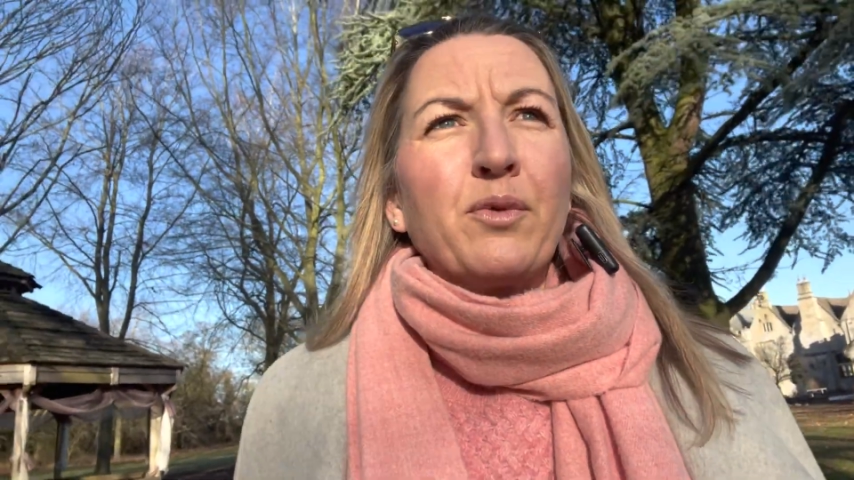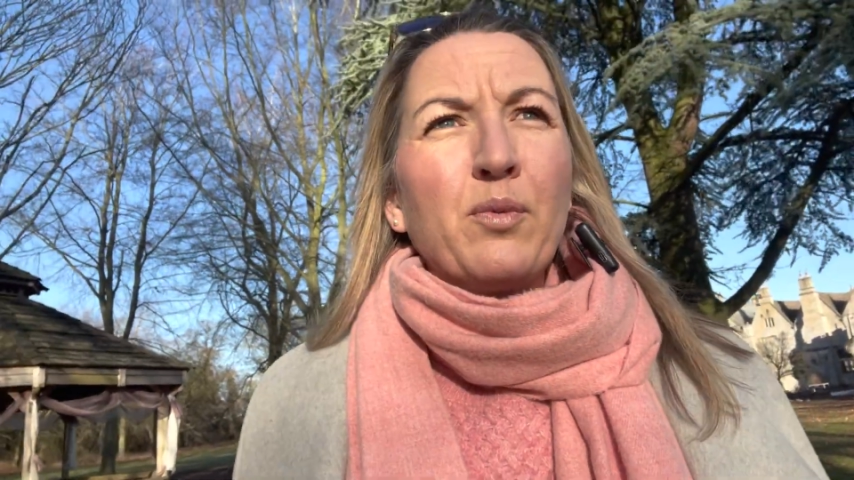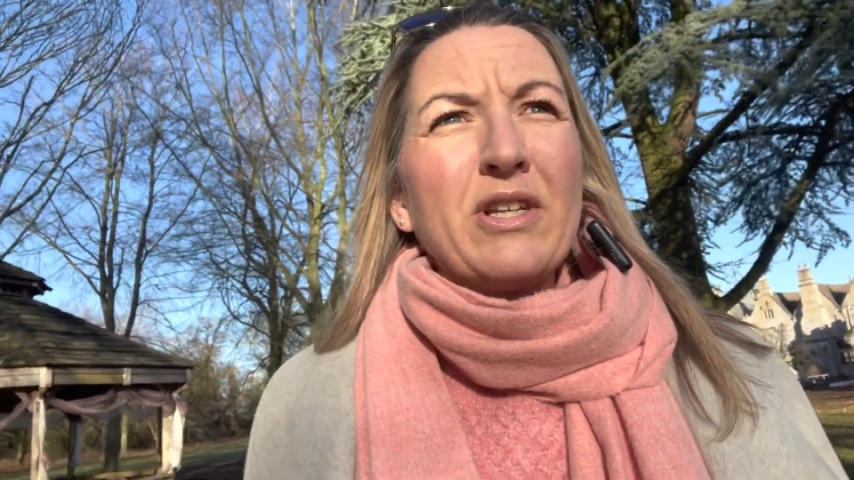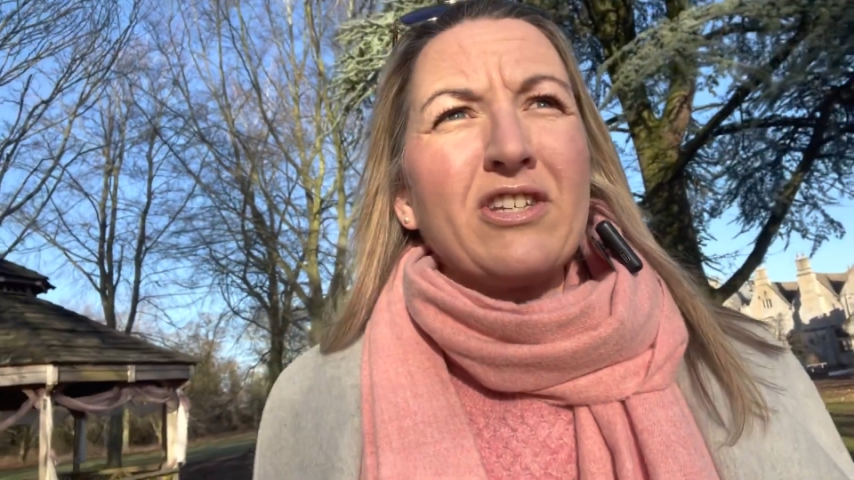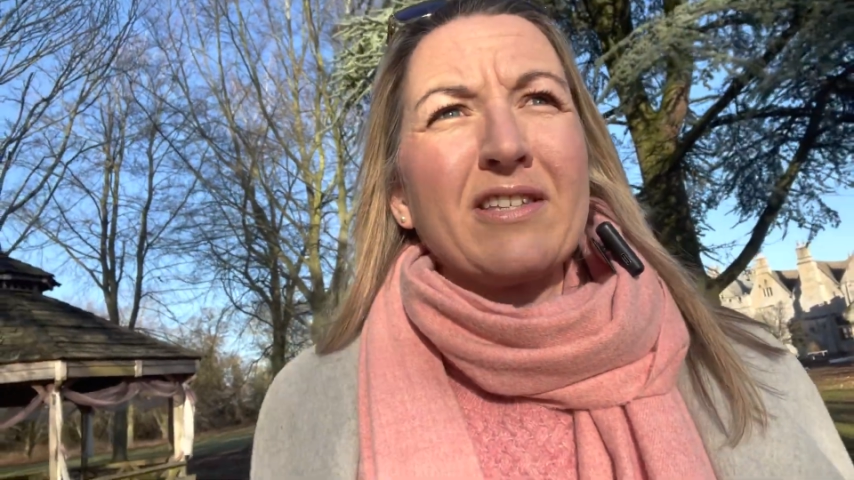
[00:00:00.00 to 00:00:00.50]

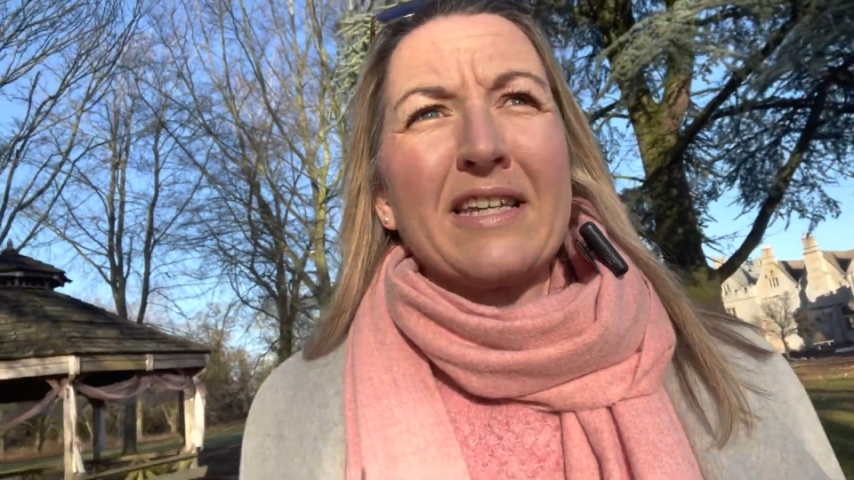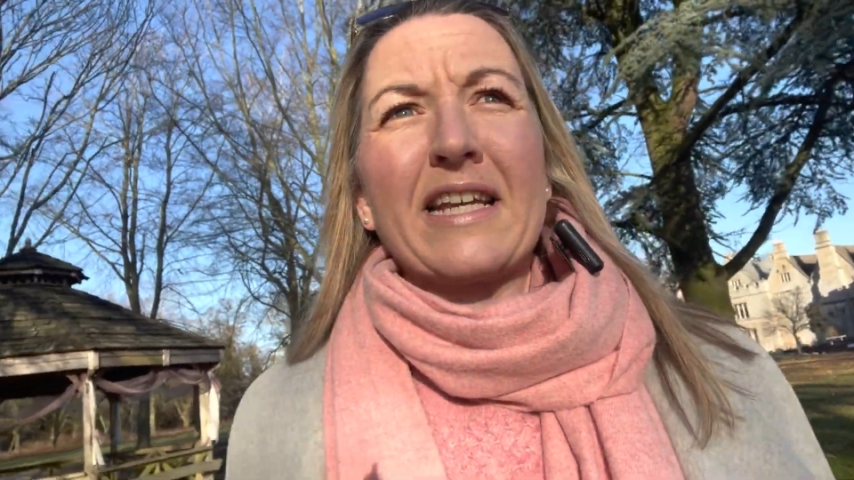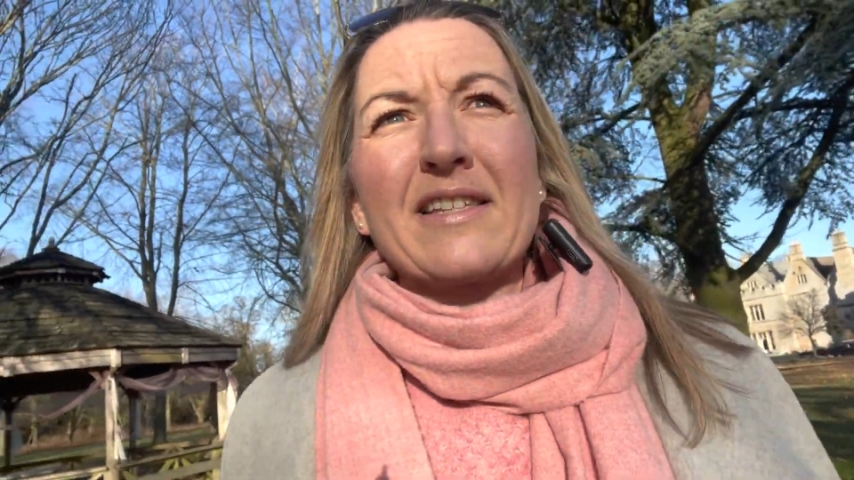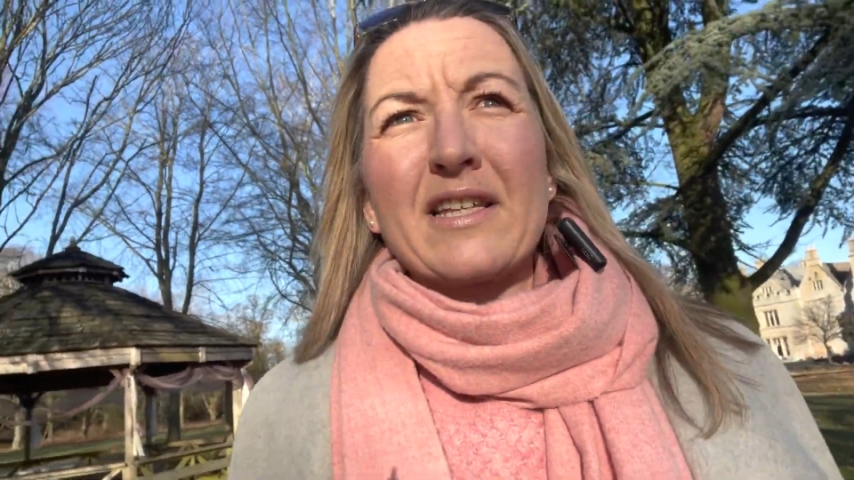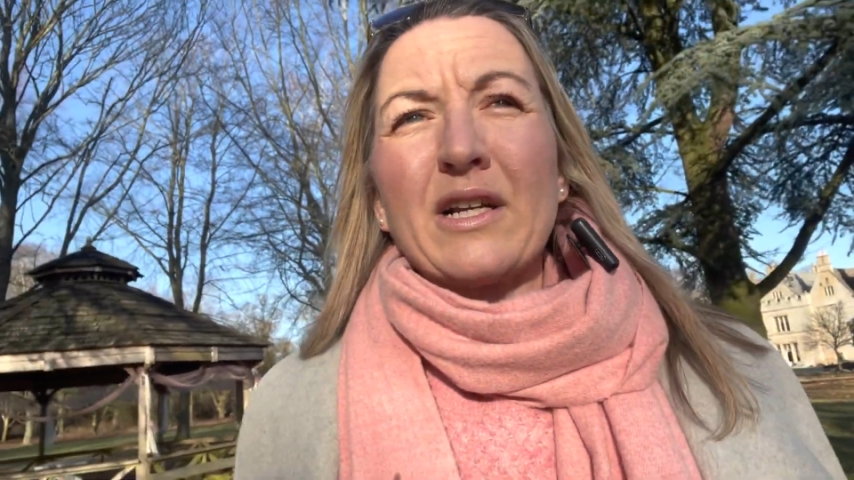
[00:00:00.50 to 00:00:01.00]
which is an
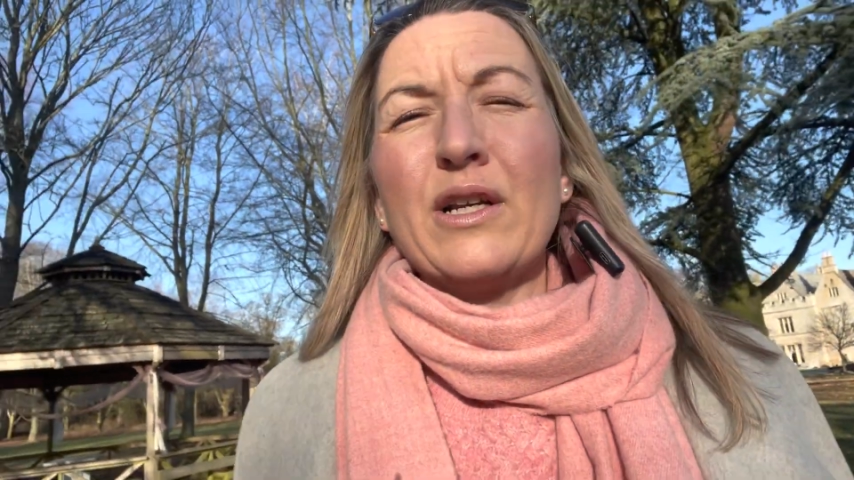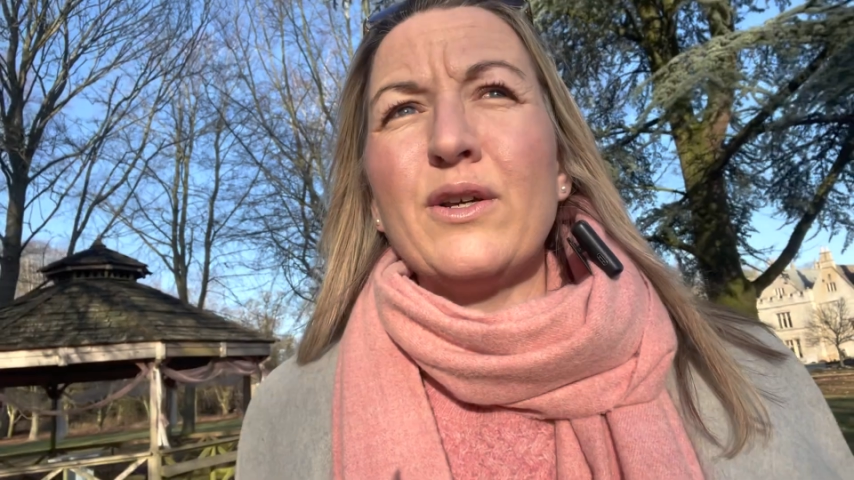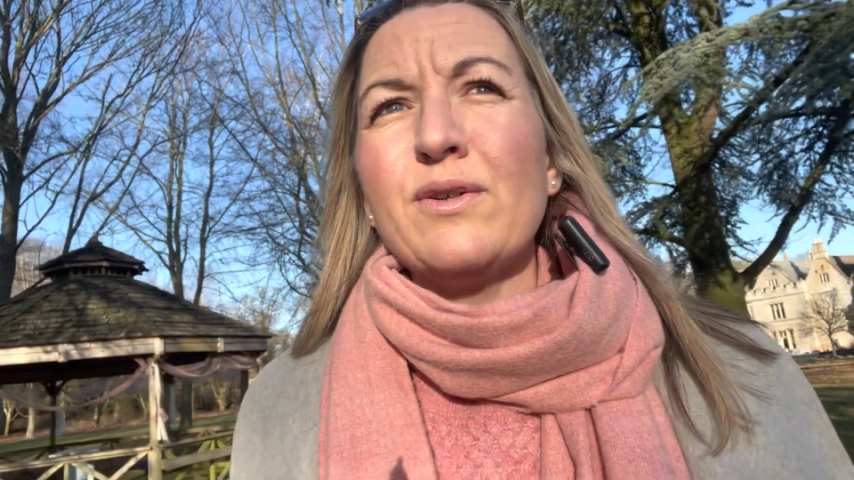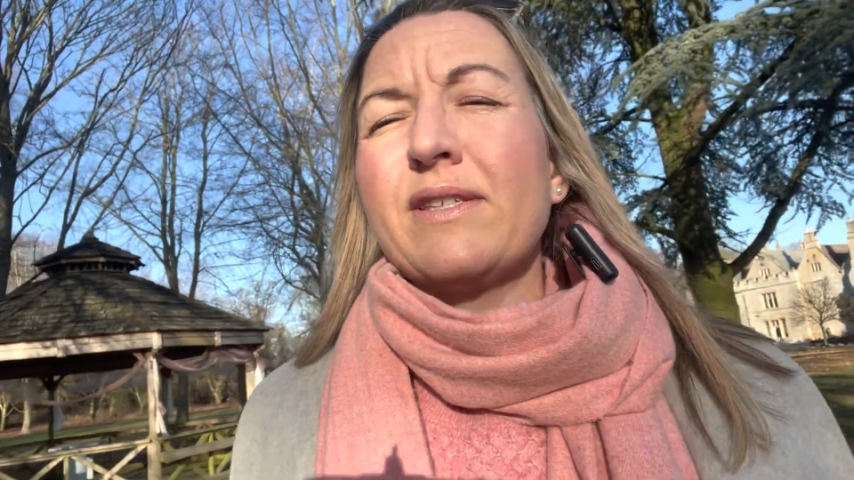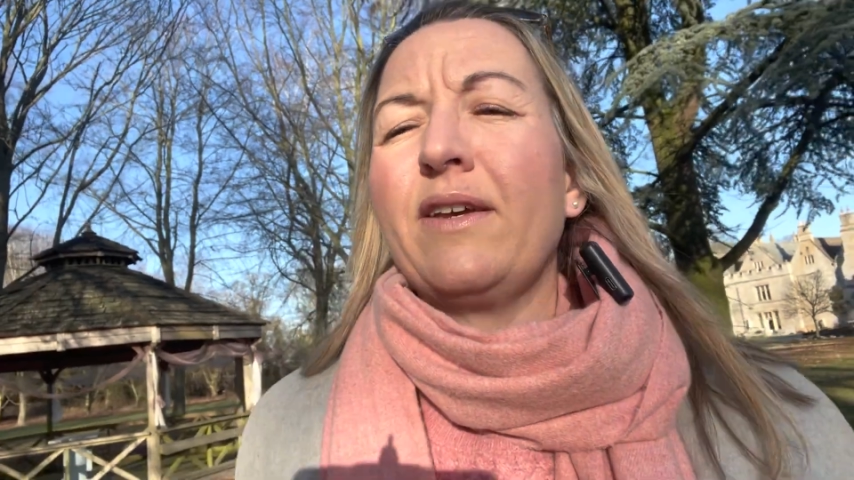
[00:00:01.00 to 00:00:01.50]

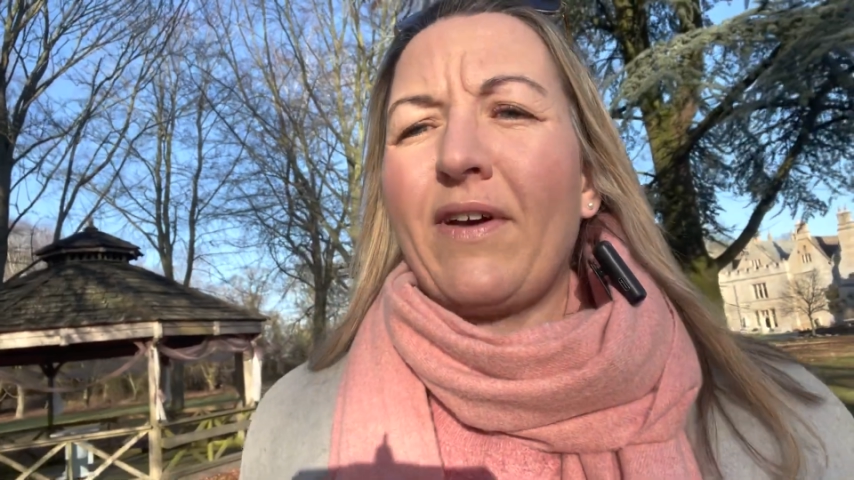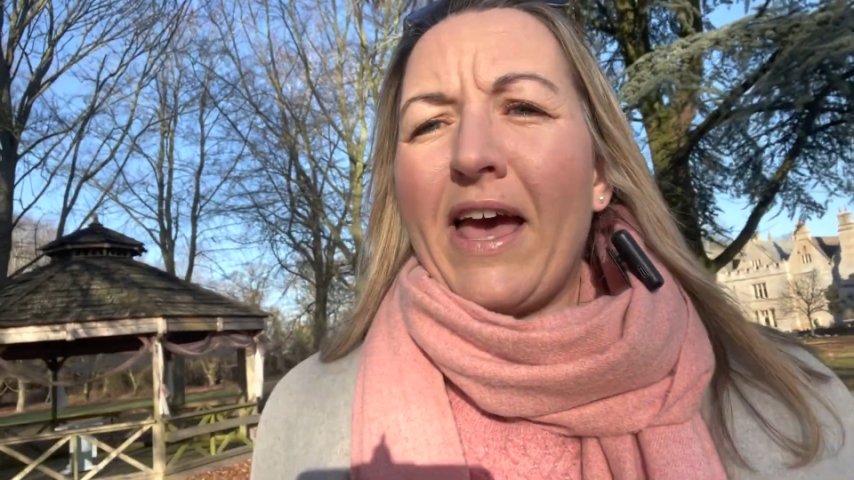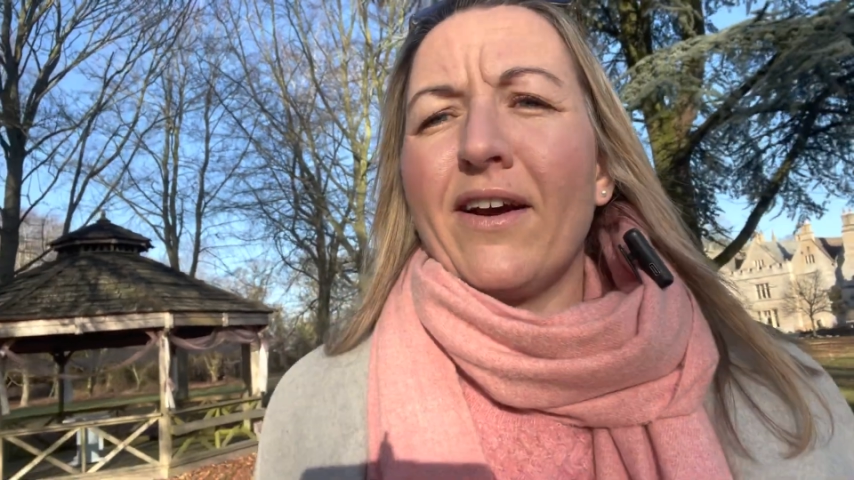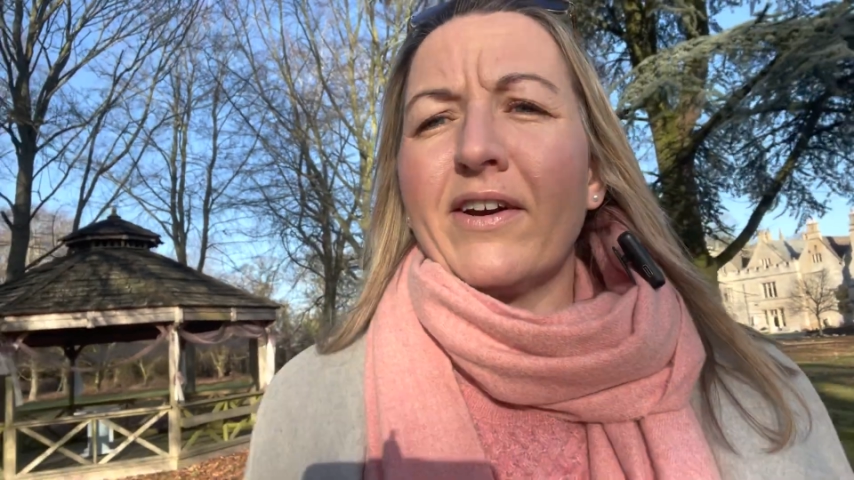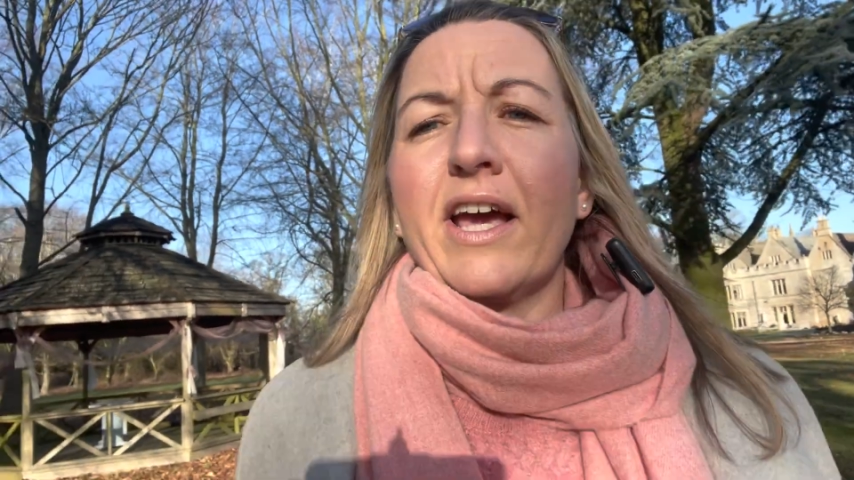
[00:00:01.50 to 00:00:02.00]
exclusive
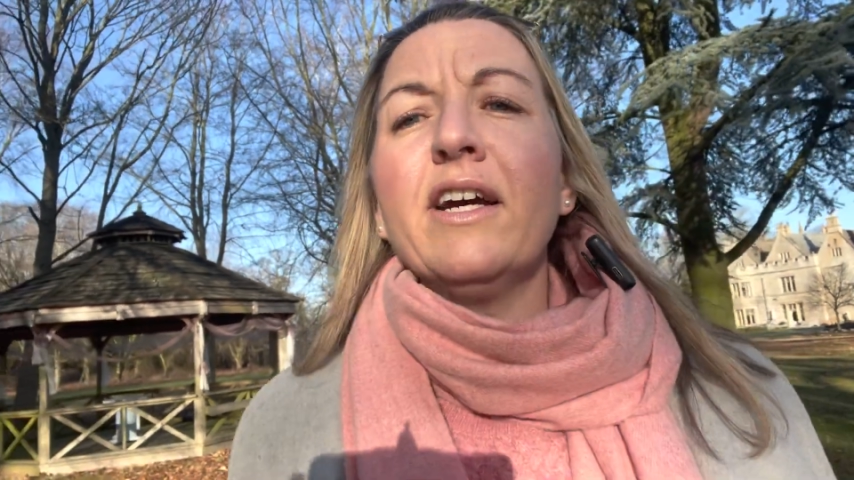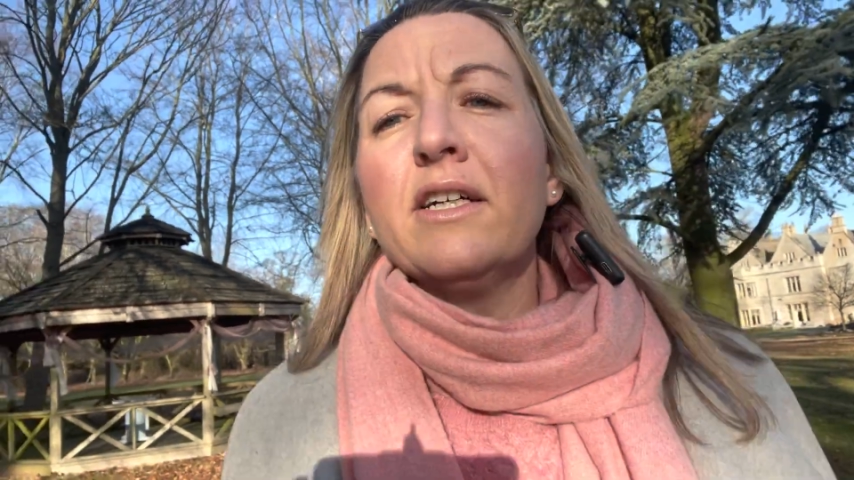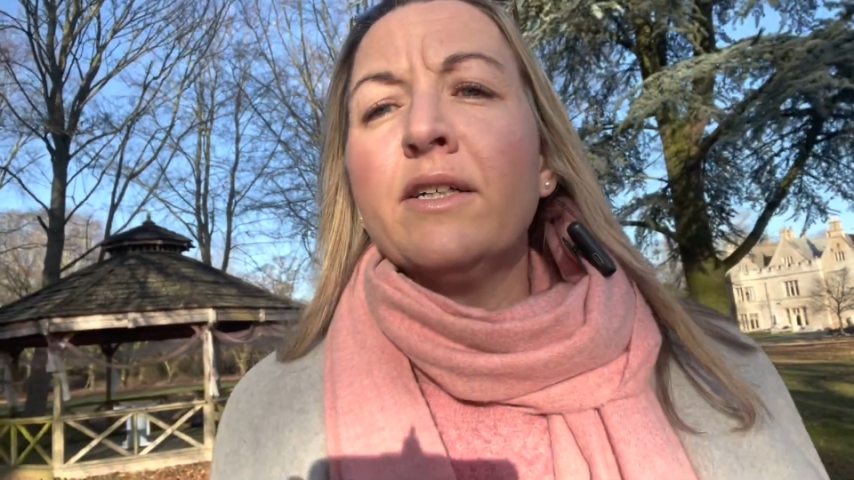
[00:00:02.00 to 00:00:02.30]
area